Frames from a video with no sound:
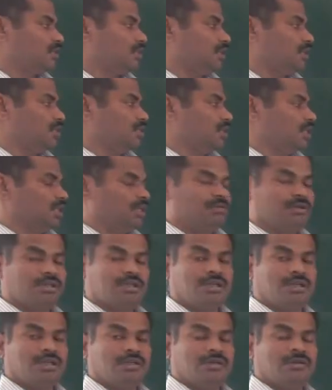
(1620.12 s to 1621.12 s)
It is not
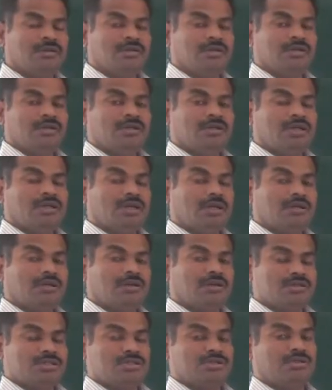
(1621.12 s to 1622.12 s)
having any
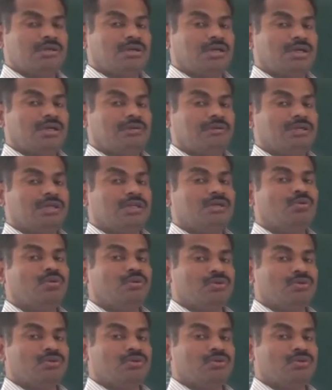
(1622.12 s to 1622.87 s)
electrons. It is not having any